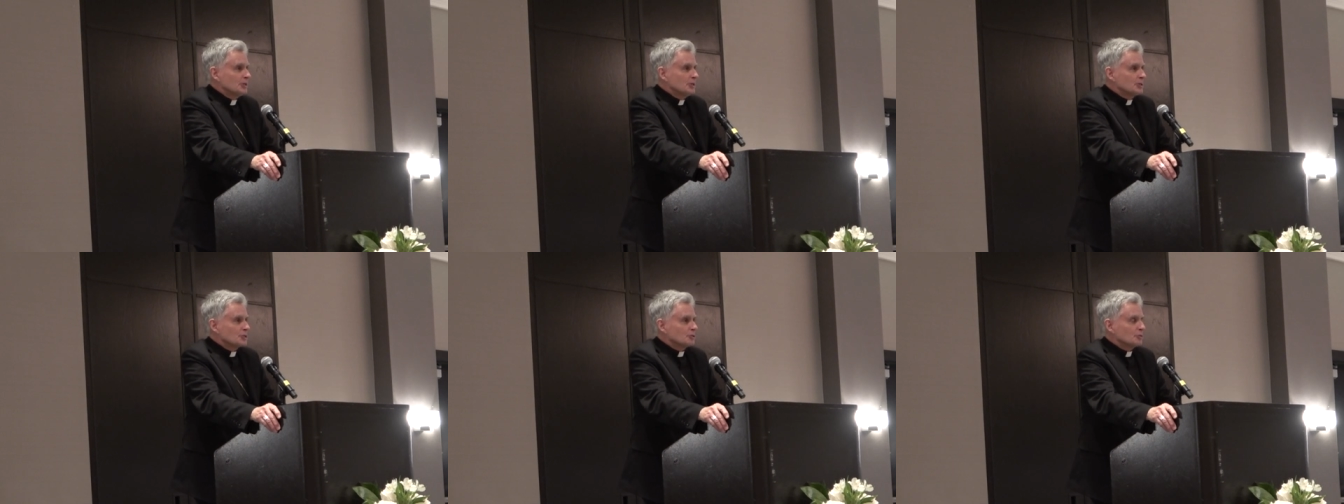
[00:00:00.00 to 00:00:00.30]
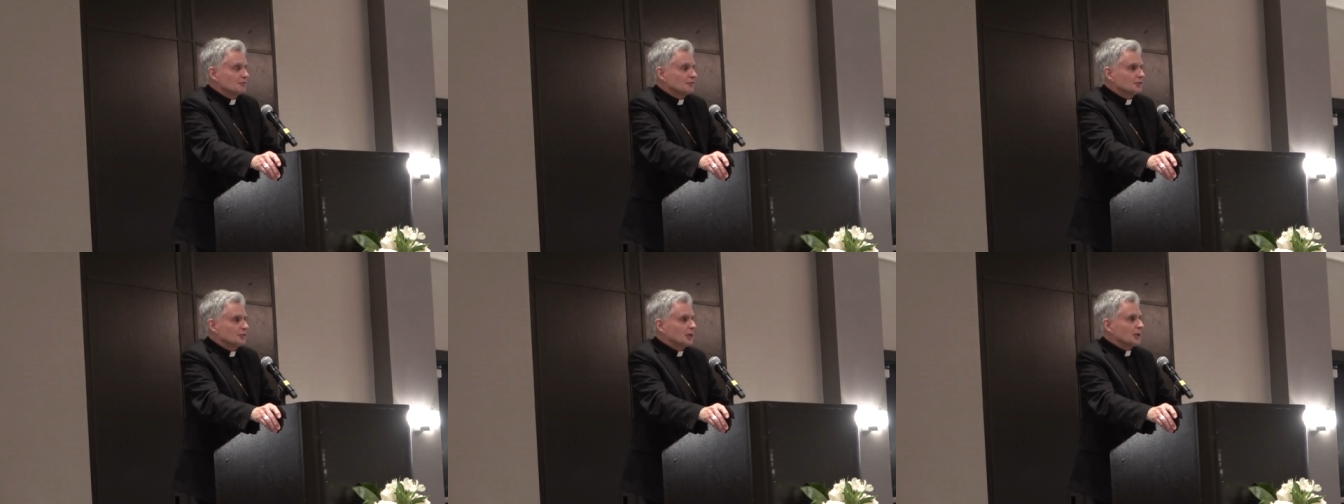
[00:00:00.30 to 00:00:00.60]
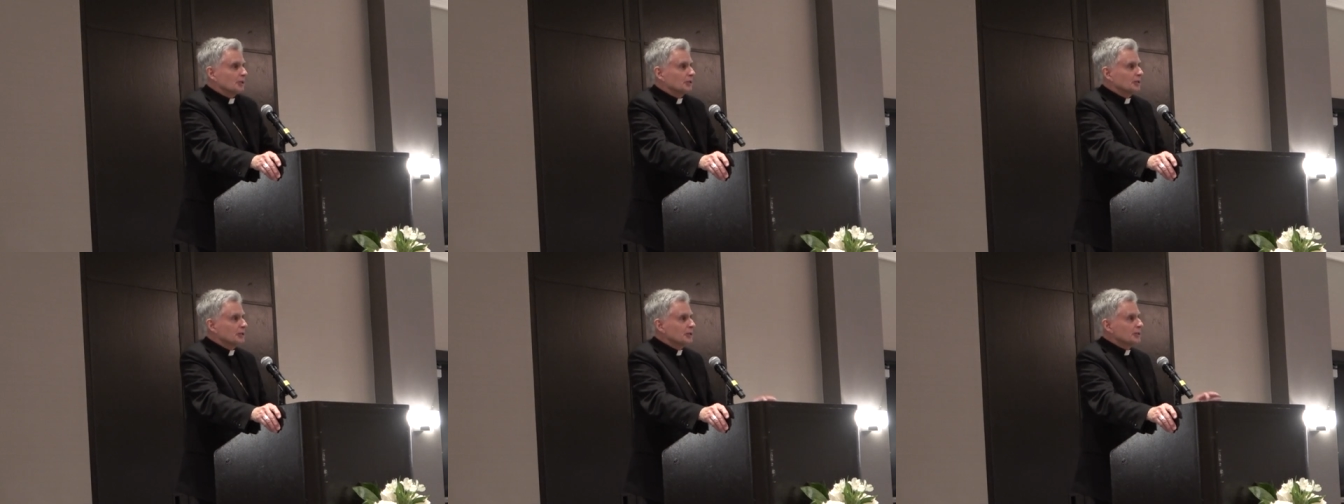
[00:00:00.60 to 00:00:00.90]
So
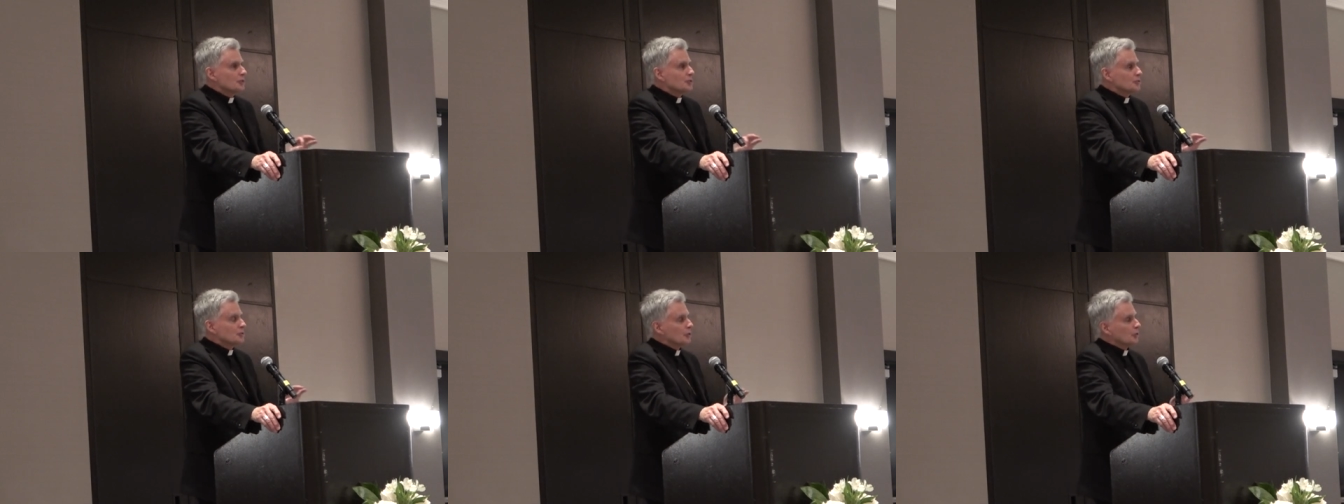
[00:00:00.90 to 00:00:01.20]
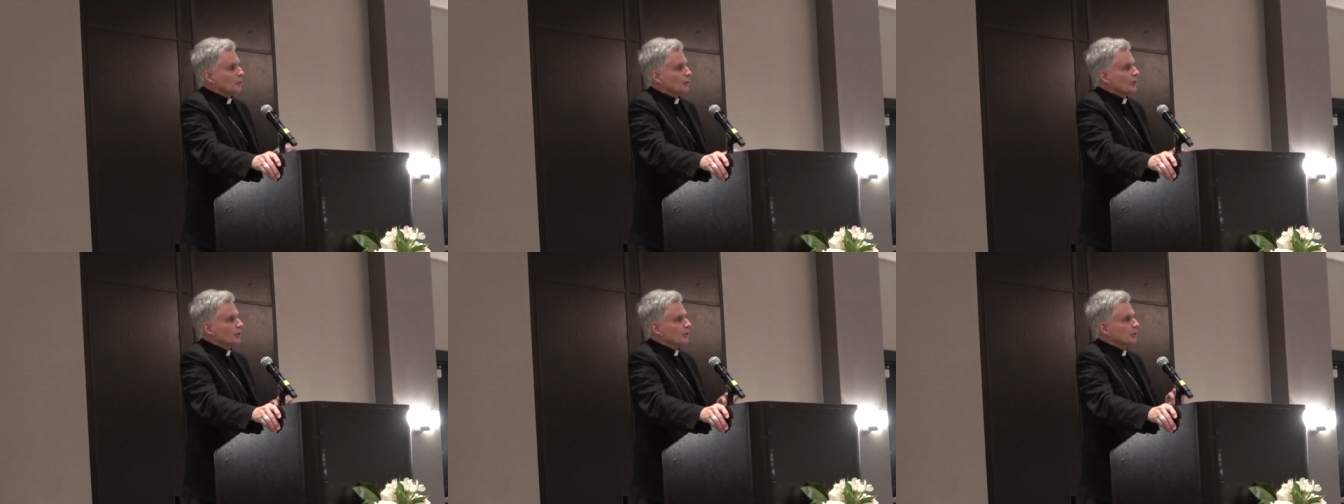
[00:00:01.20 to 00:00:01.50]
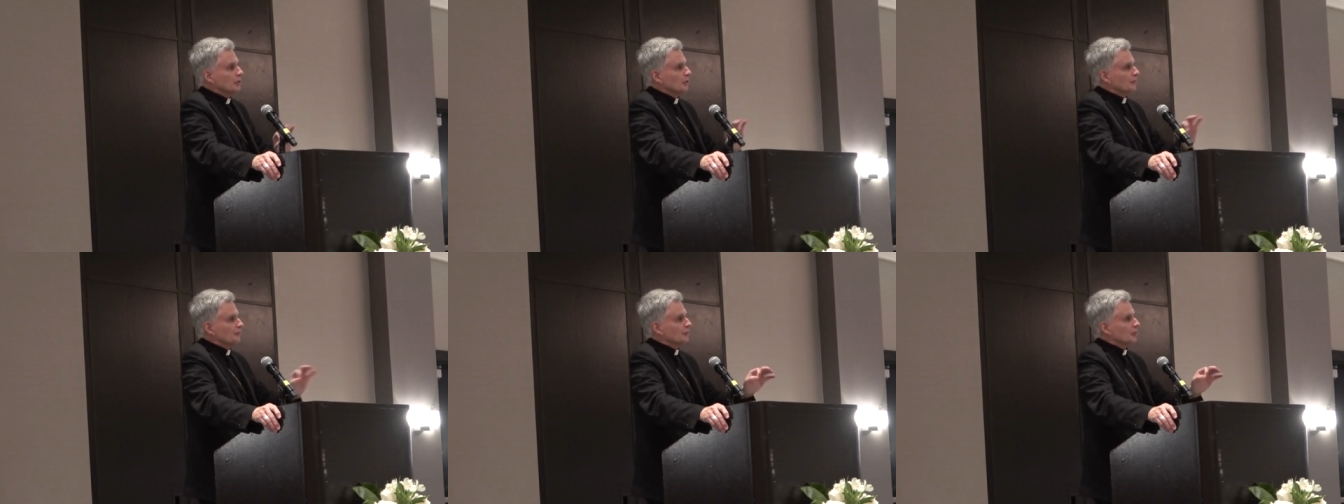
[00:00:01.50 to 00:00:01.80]
fidelity is the
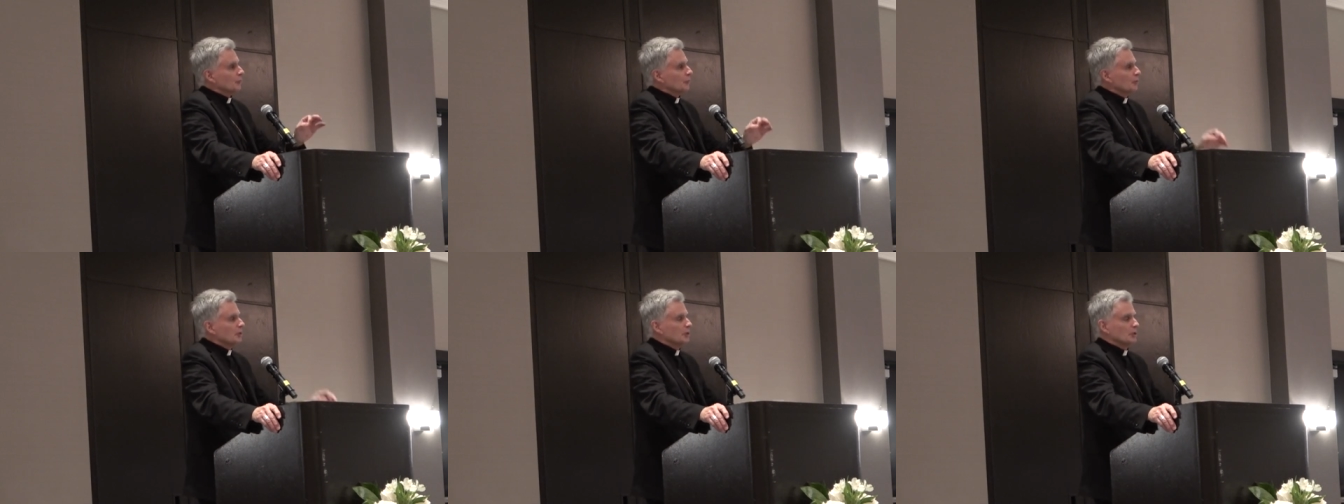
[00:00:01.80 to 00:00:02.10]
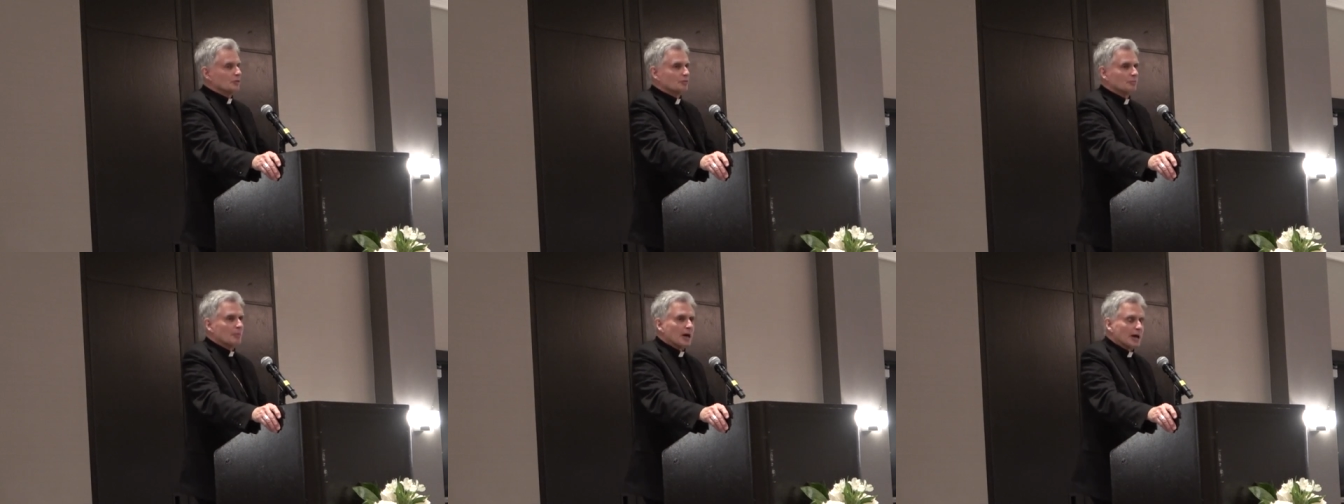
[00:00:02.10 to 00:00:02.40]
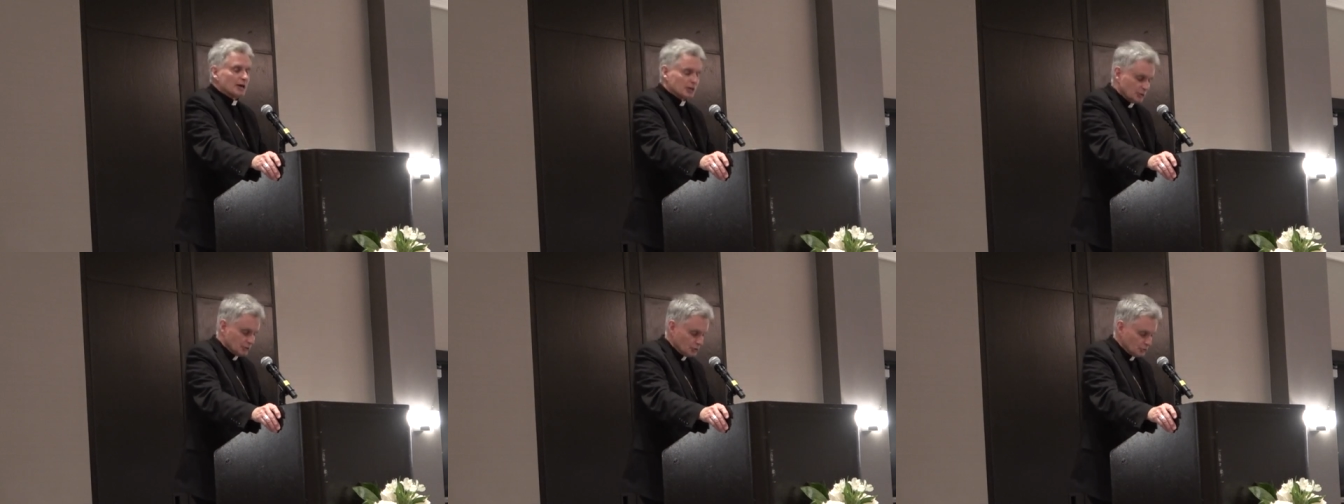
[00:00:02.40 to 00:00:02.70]
great gift that we give
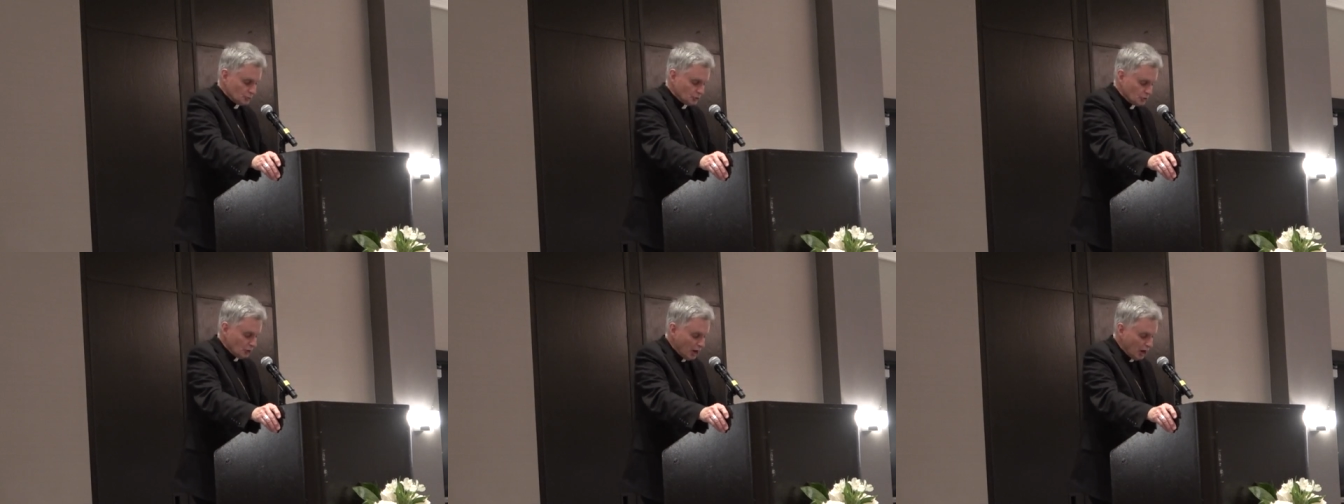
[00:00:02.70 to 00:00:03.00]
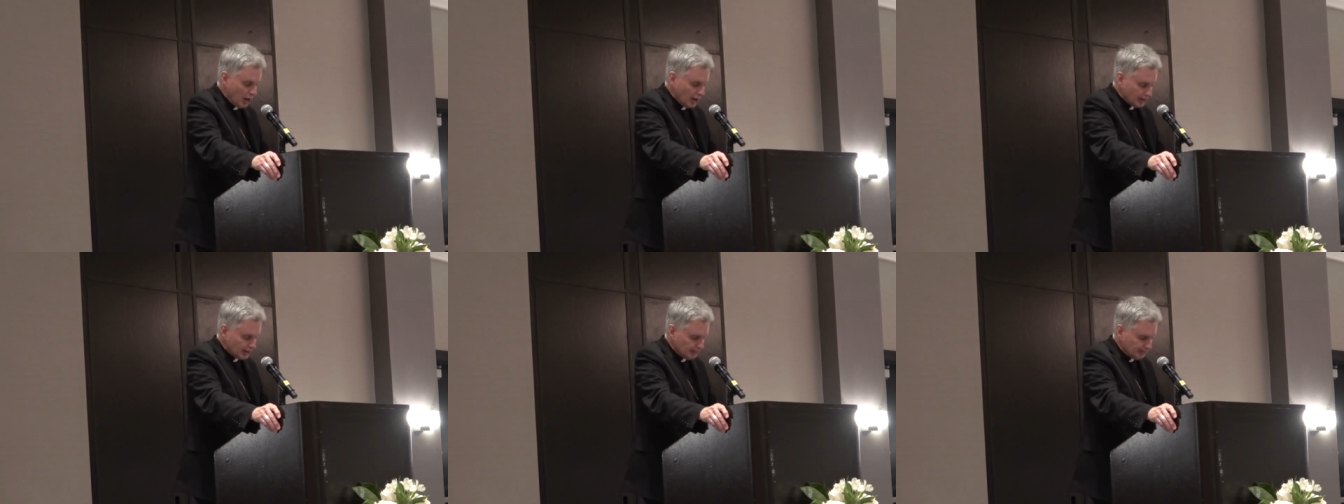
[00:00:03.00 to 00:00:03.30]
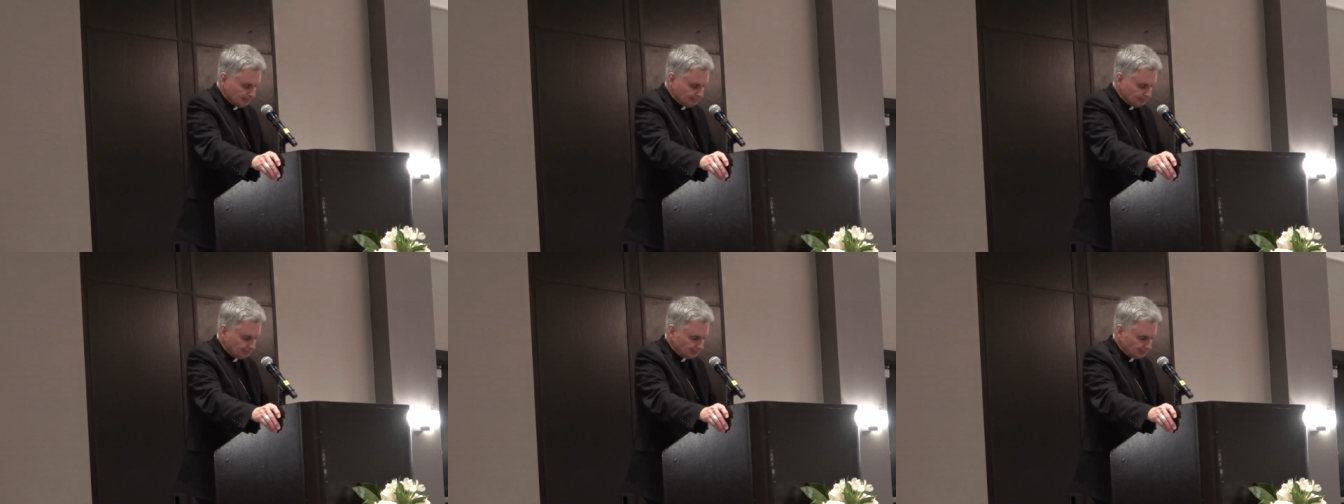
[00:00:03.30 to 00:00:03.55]
back to God.